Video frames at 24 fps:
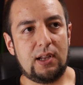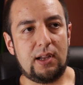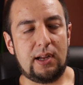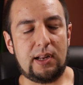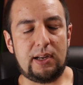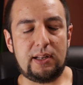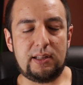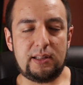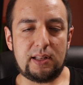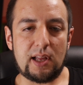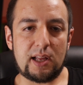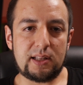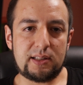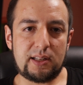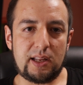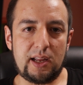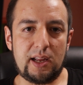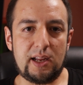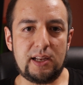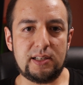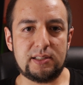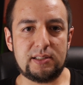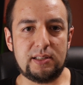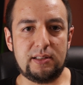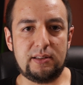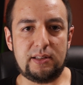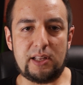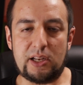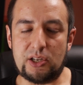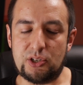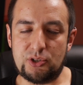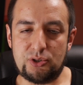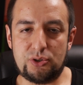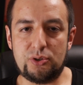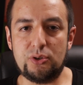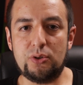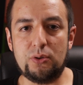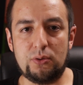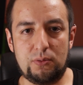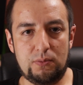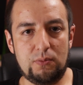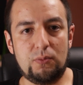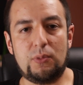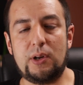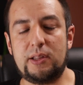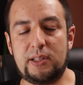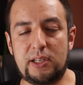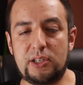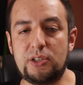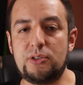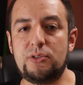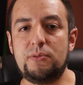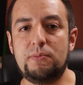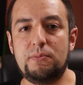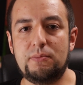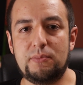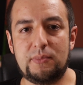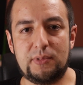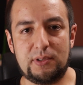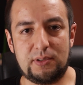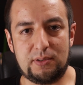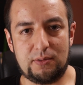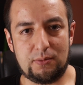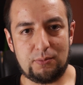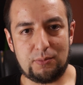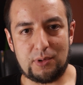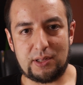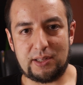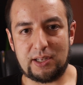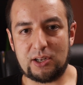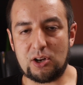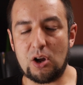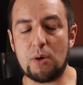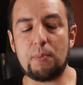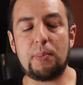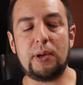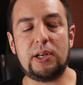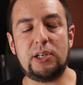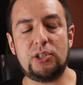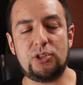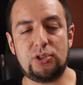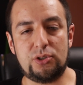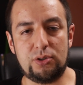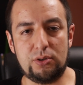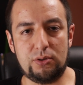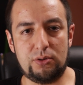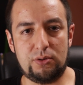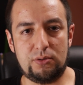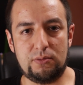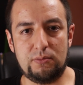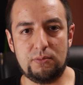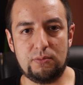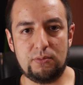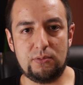And in that case, they should, what the company should